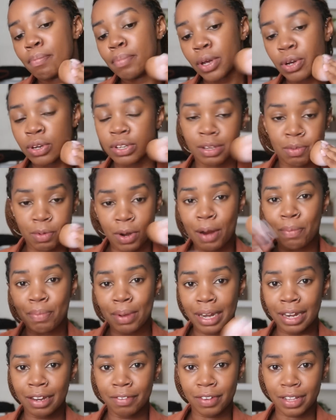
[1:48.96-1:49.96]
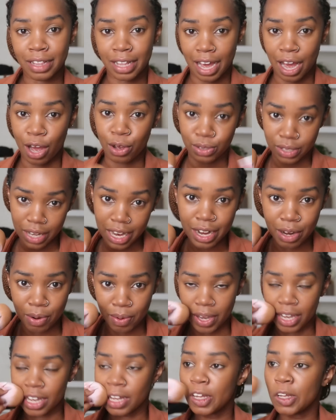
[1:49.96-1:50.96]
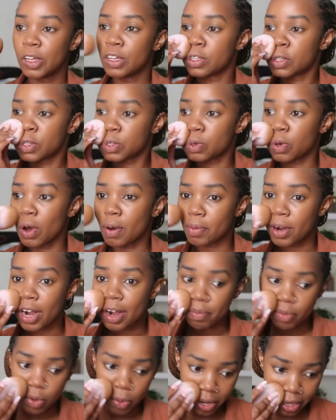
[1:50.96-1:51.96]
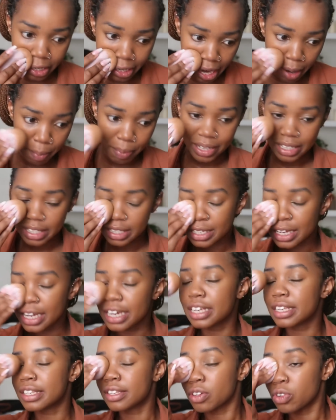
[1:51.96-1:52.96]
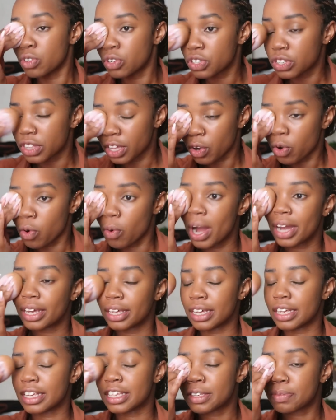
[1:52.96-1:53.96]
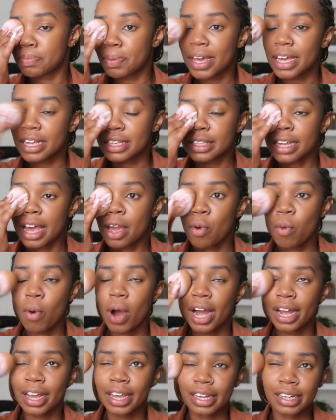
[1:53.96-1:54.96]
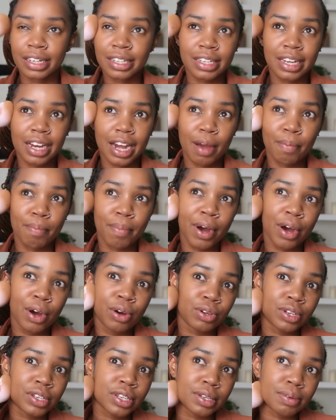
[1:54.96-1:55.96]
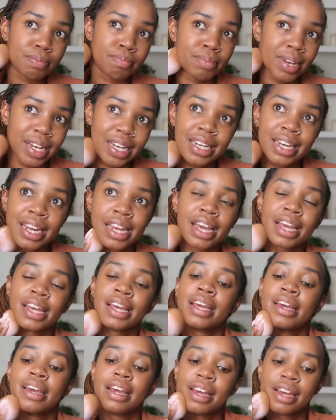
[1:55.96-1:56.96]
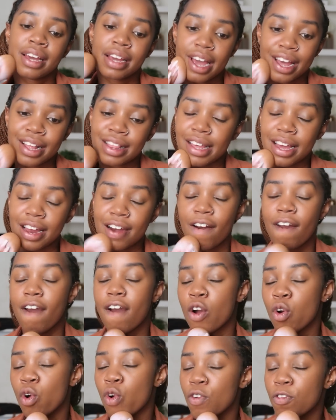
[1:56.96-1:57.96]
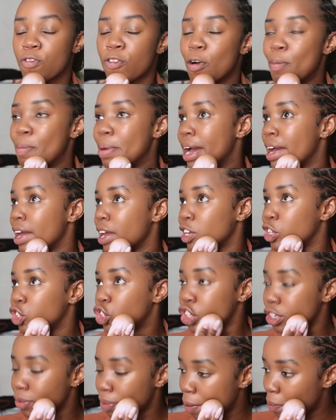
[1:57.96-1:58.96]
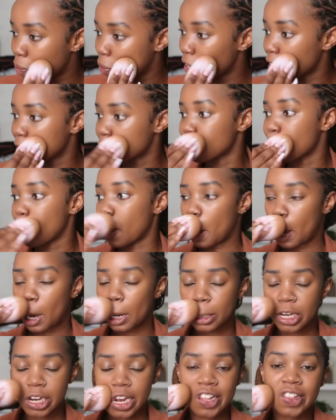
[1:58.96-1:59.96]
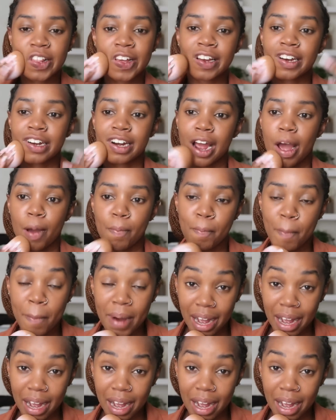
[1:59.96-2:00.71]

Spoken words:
Because I'm gonna be leaving the house anyway. So I'm gonna be waking up at 6, go to the co-working space. I work until about midday and then go for my gym appointment and then come